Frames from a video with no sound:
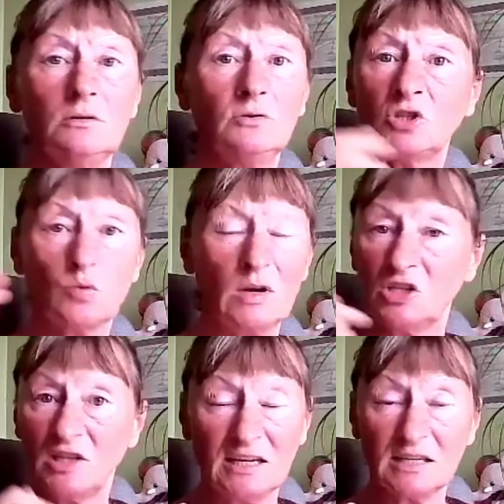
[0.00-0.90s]

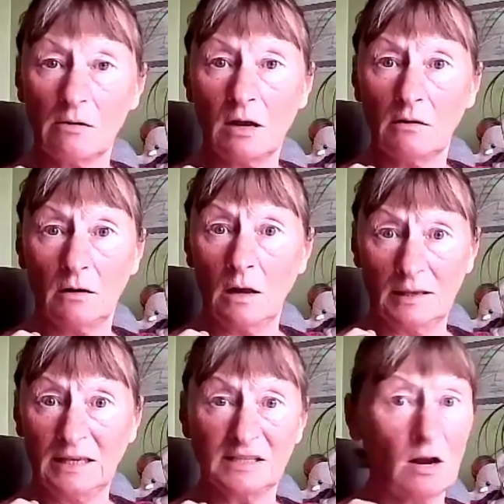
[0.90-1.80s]
switch things
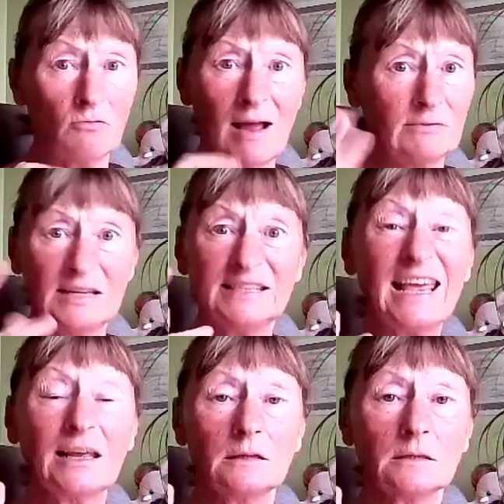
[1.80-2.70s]
like this around in
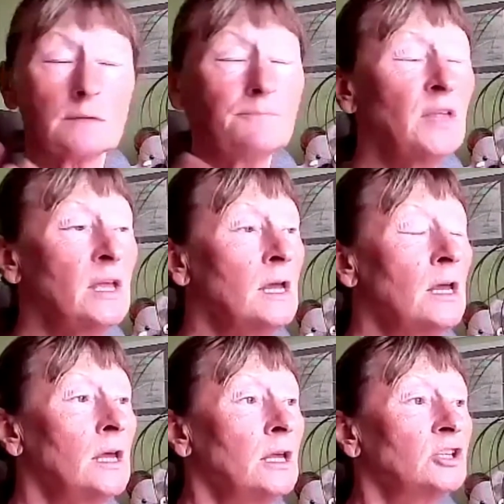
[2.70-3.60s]
seconds.
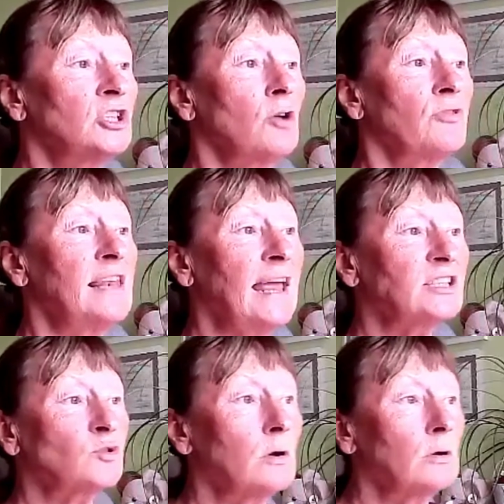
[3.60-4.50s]
So the
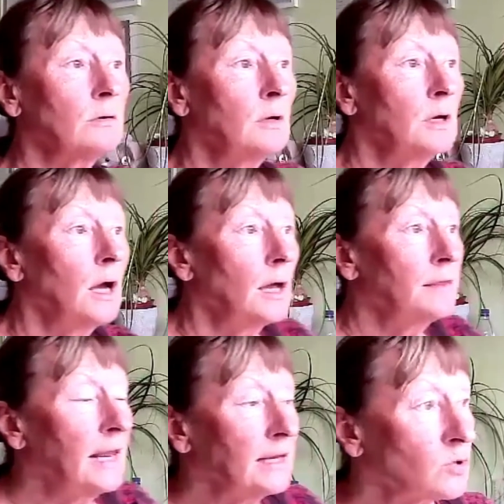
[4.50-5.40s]
next one,
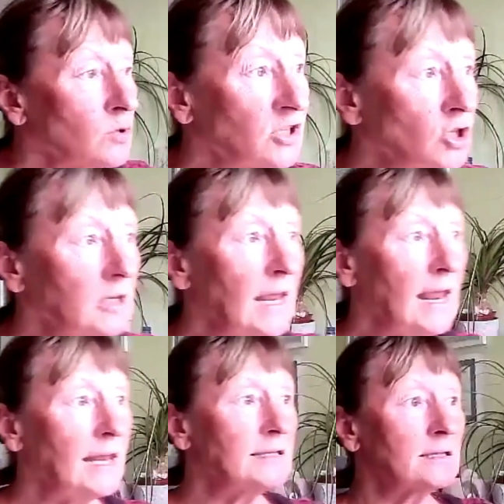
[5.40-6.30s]
the next question
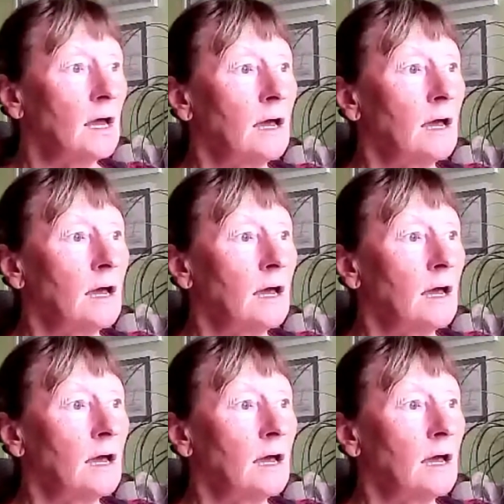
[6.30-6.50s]
is,